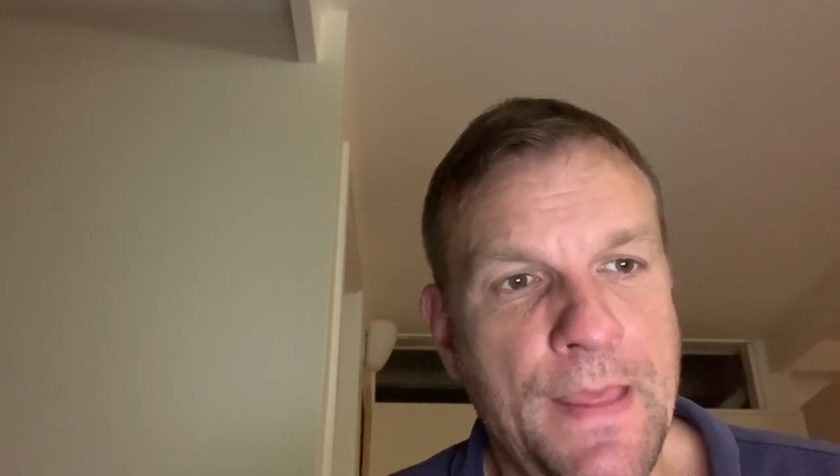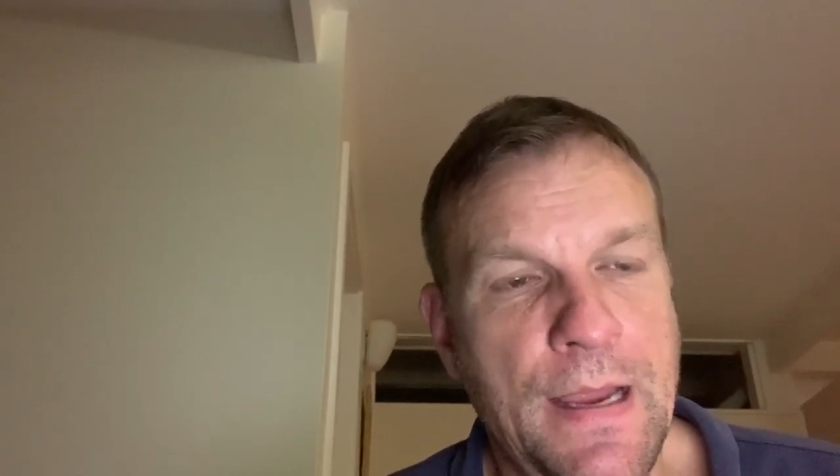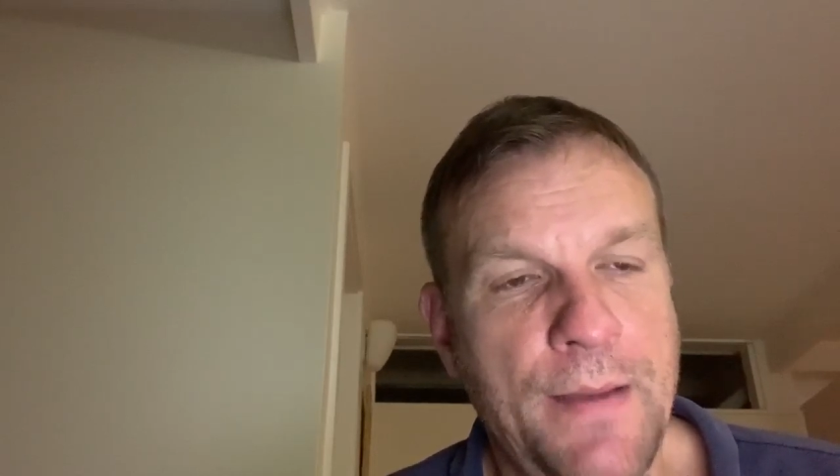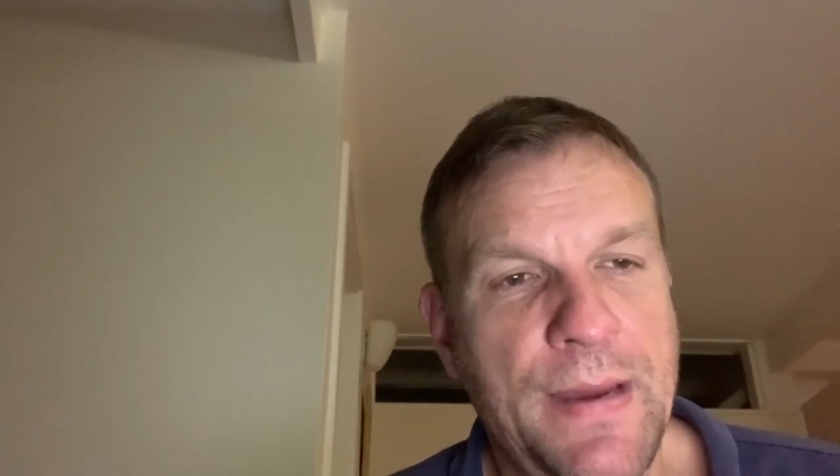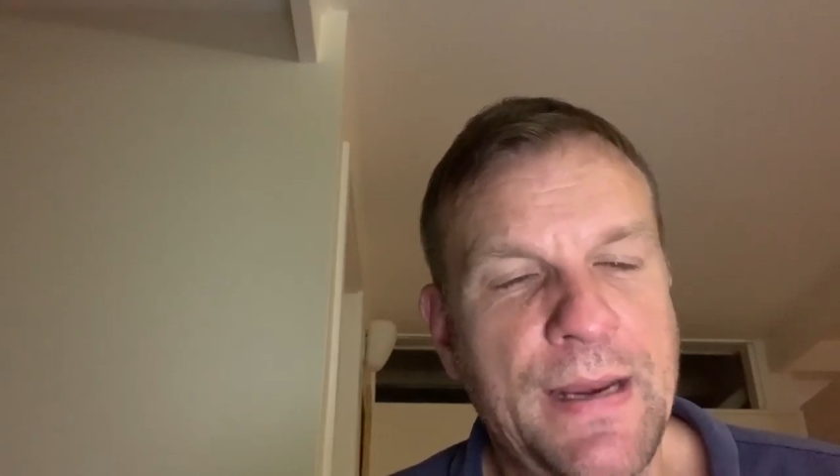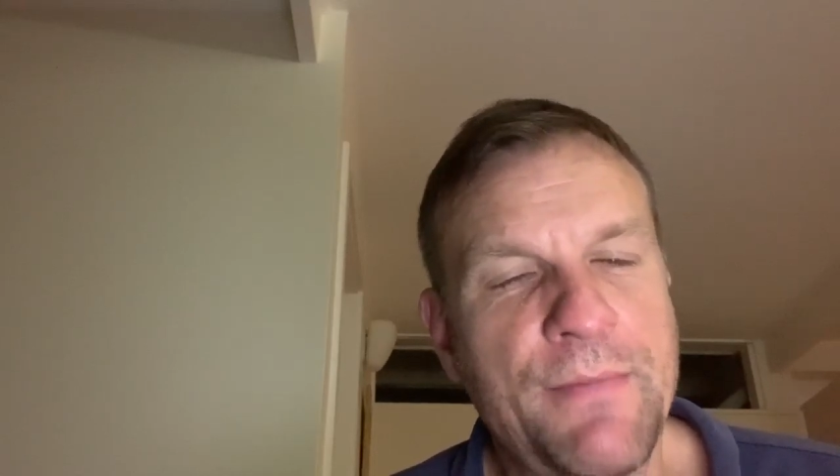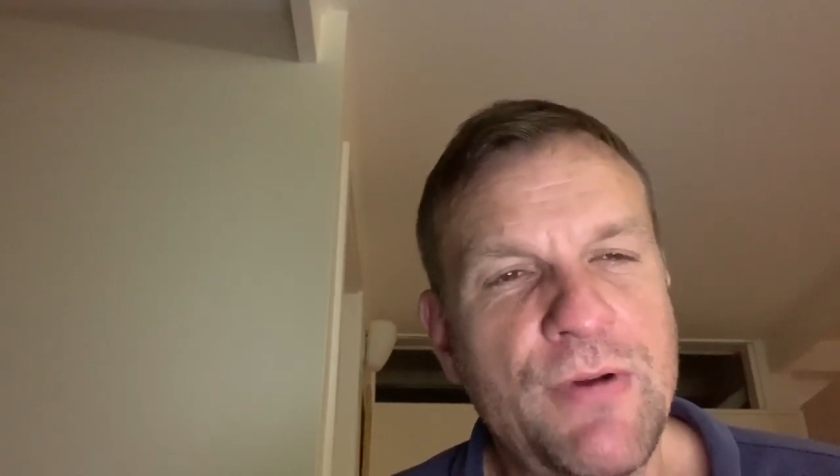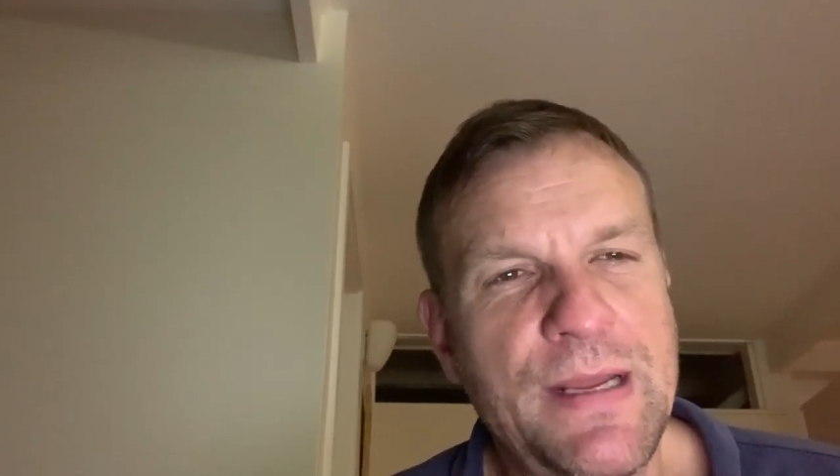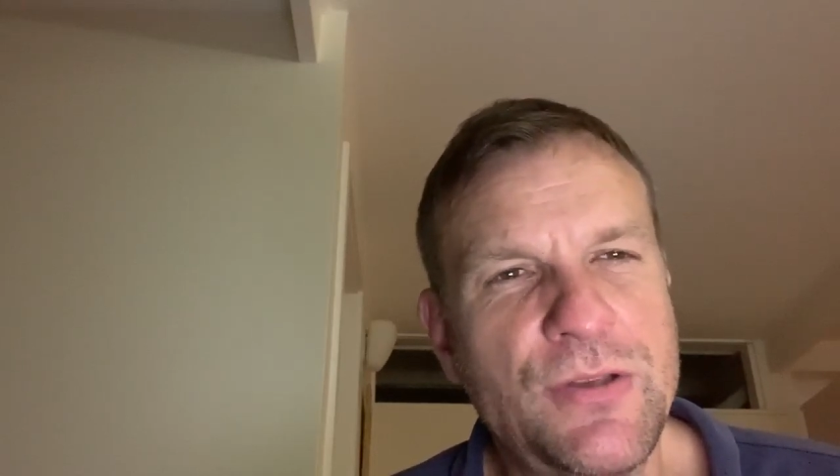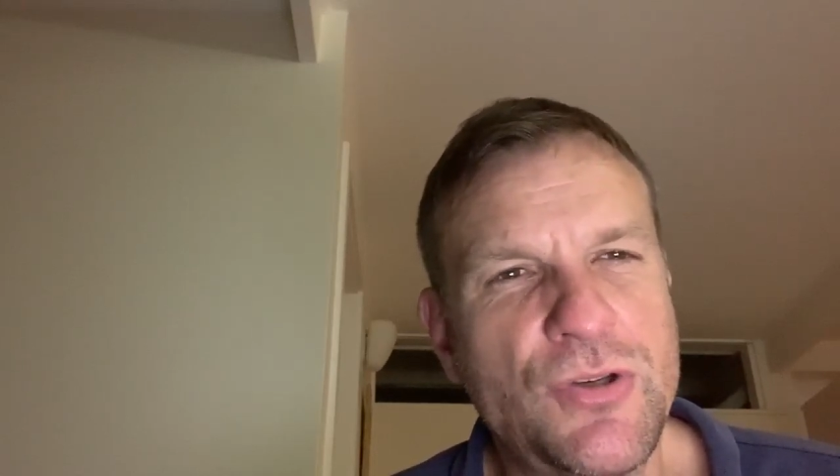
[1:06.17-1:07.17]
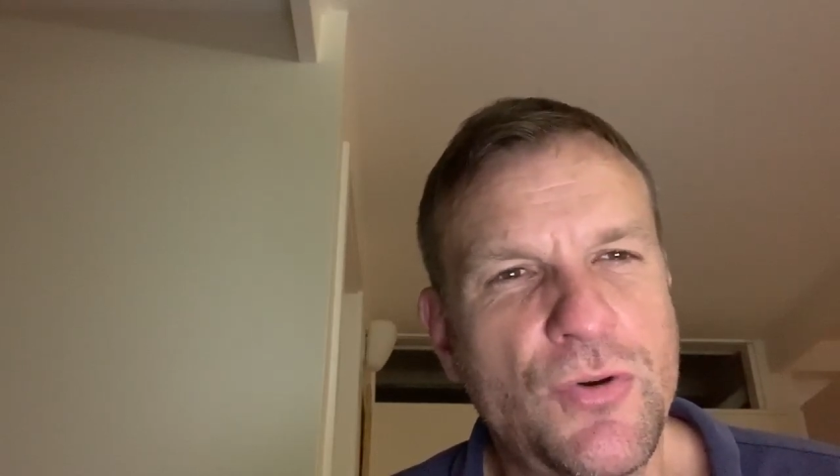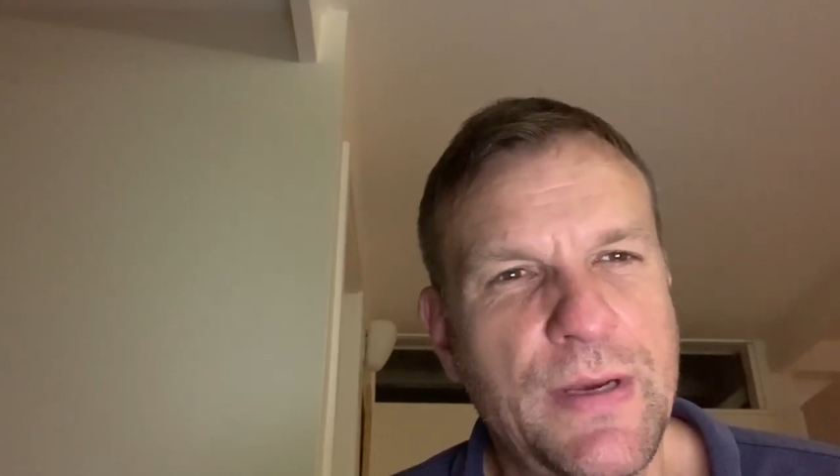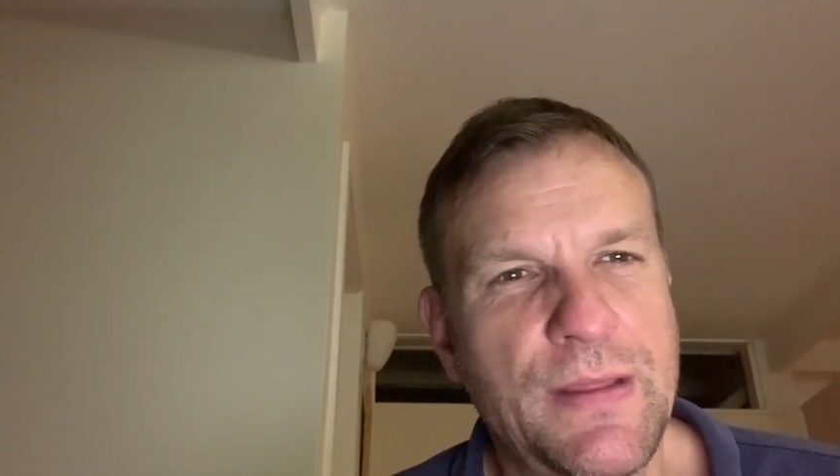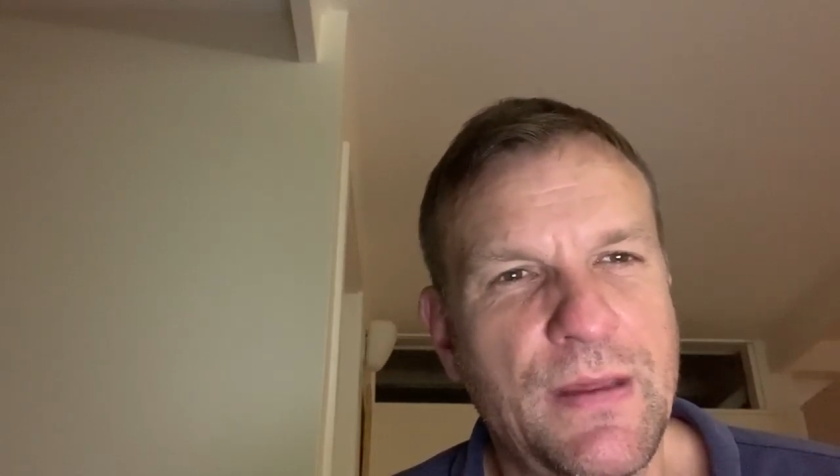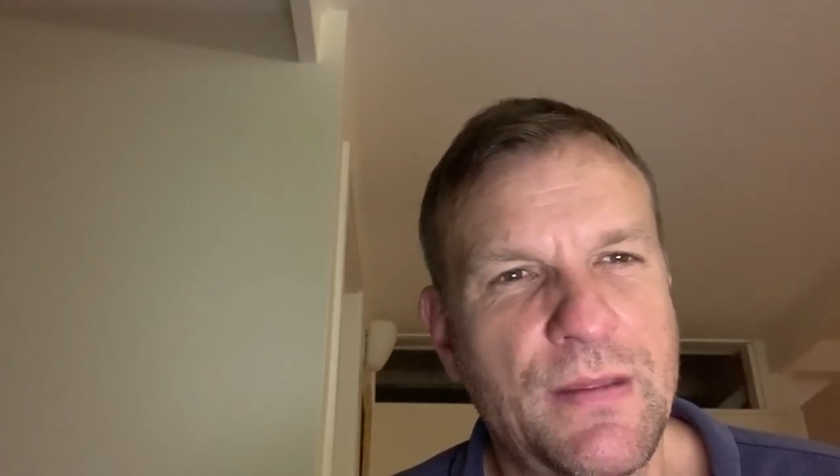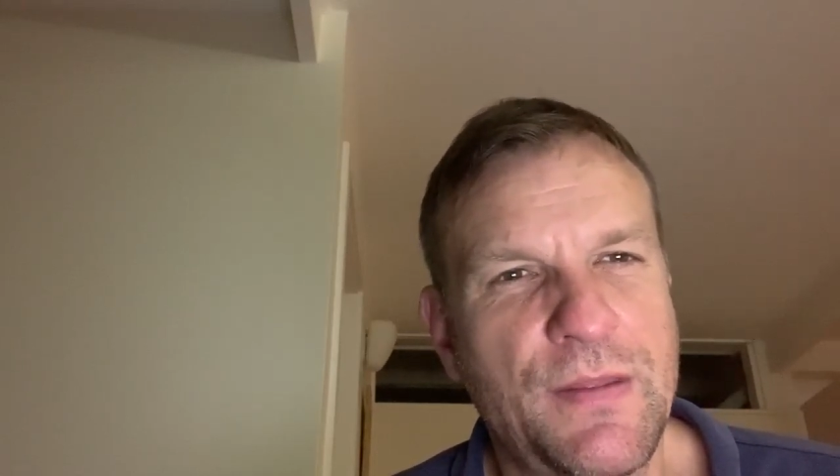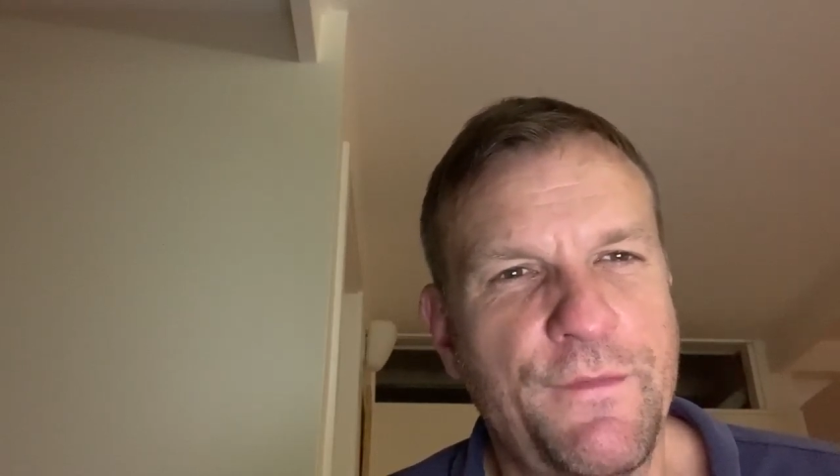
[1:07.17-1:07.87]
and I'm really enjoying the